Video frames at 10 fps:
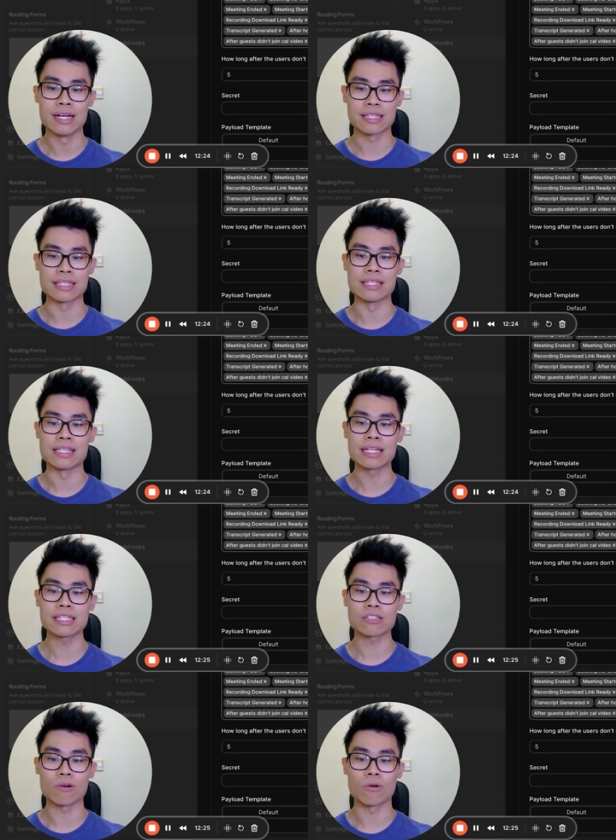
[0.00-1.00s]

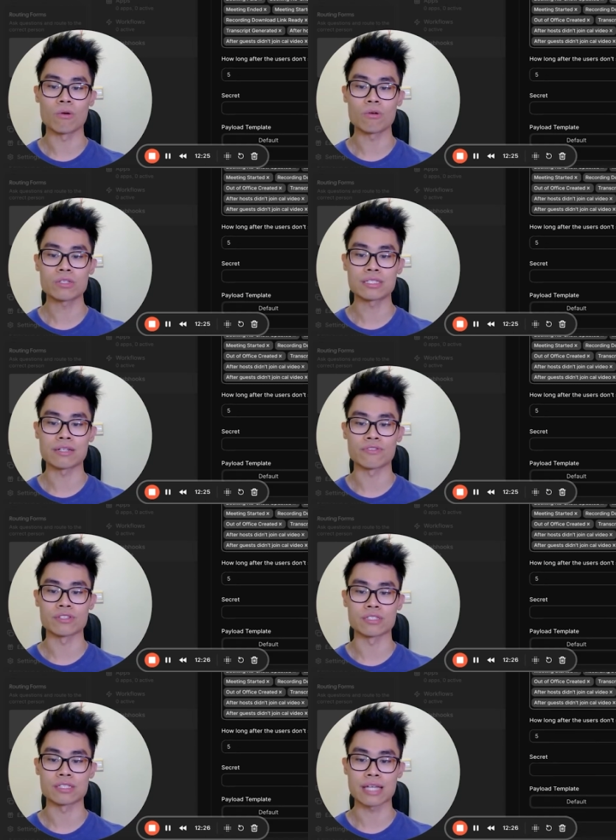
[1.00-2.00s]
delete all the
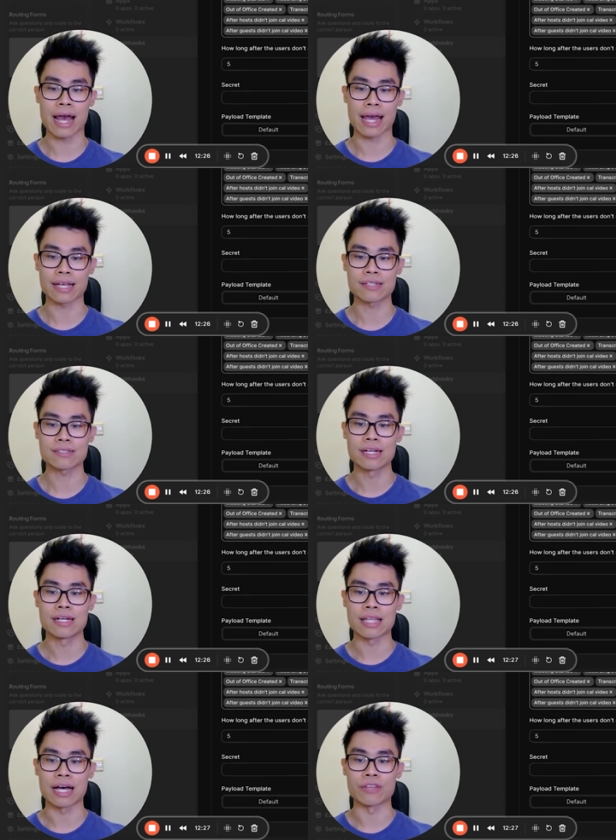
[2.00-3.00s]
different tags
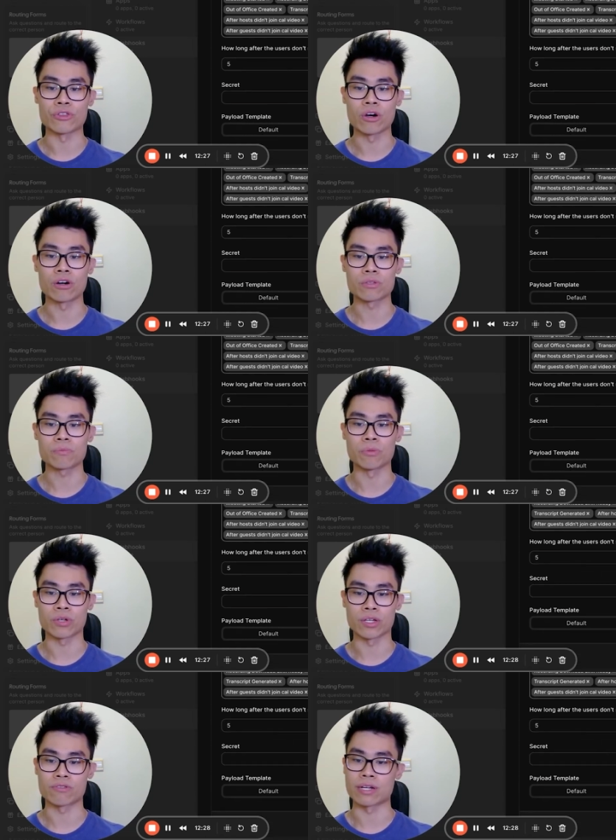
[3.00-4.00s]
that are not
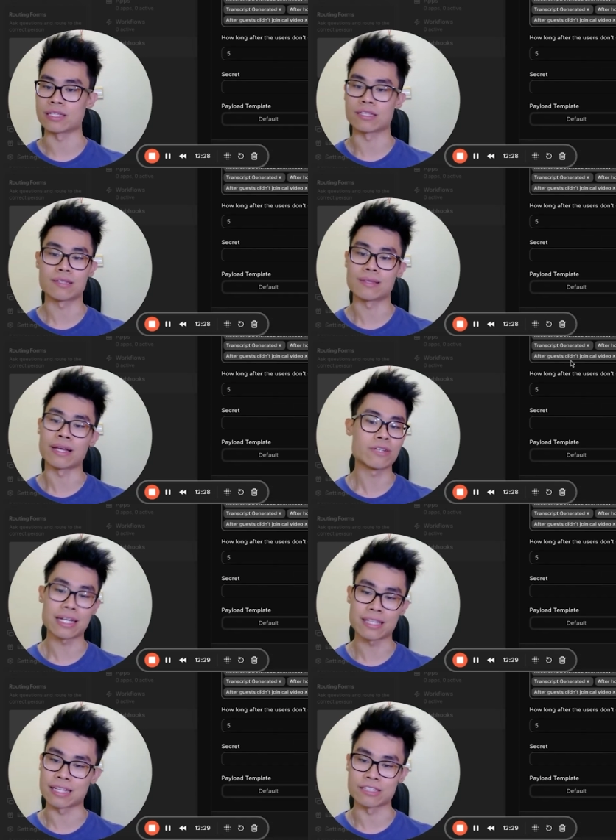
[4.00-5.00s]
booking created. Now you
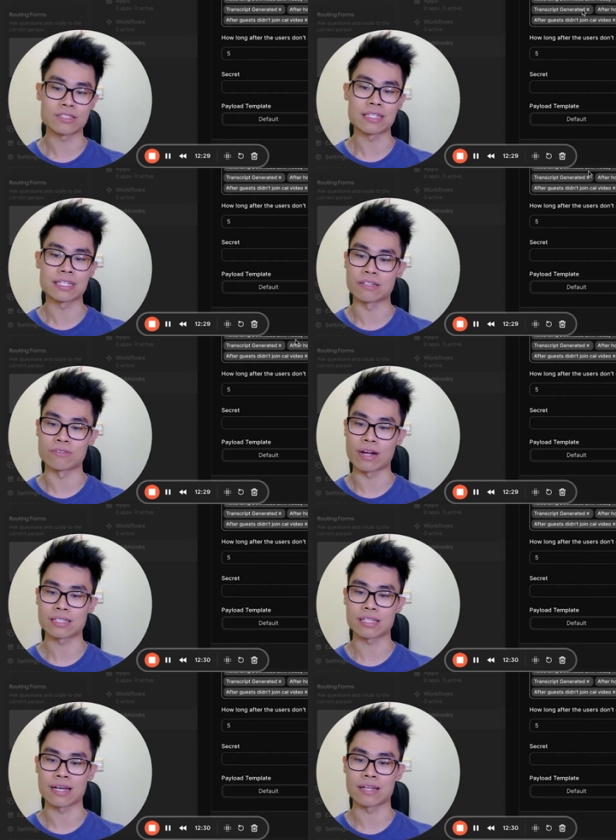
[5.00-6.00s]
get the idea, just delete the
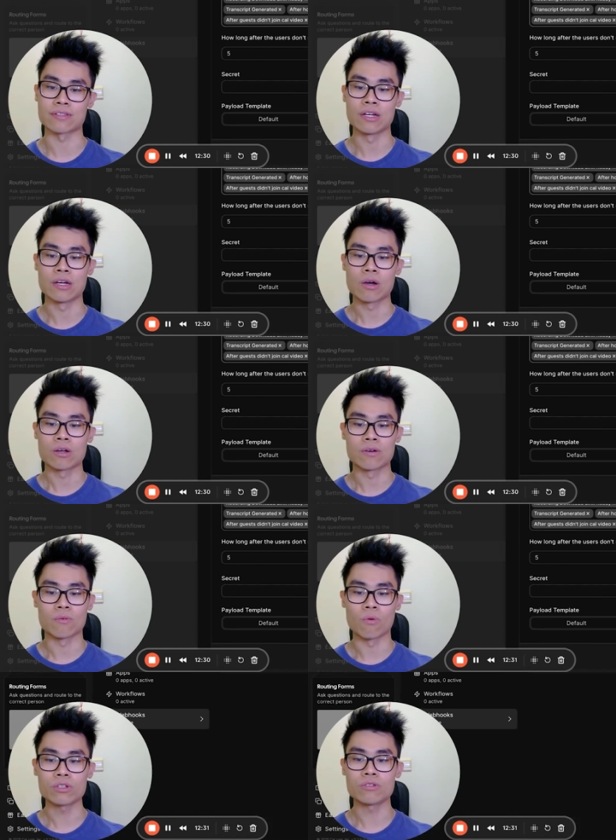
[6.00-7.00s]
rest. And
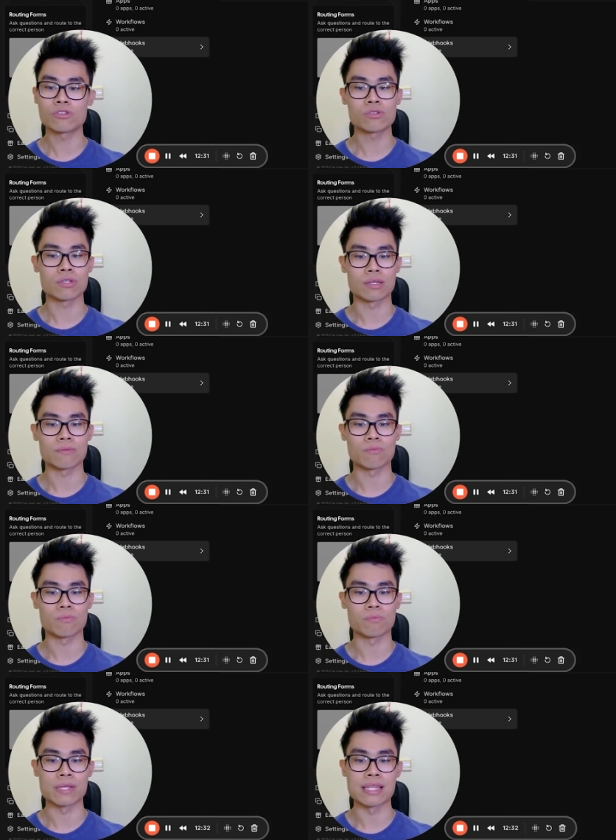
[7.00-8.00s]
what you should
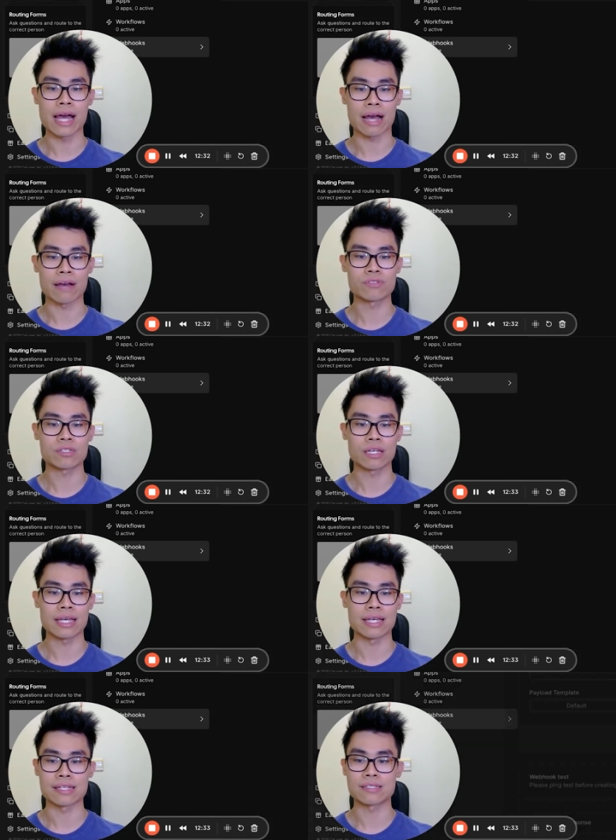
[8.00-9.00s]
be left
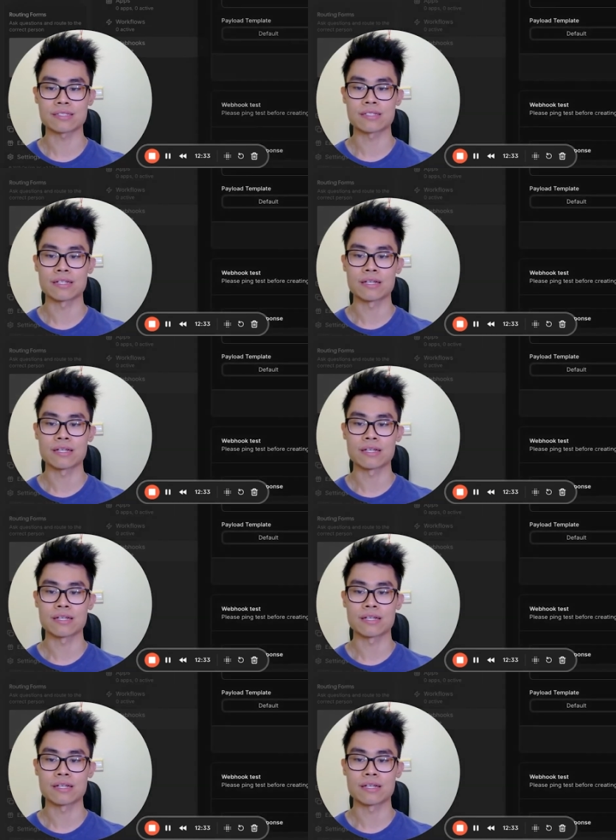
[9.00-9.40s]
is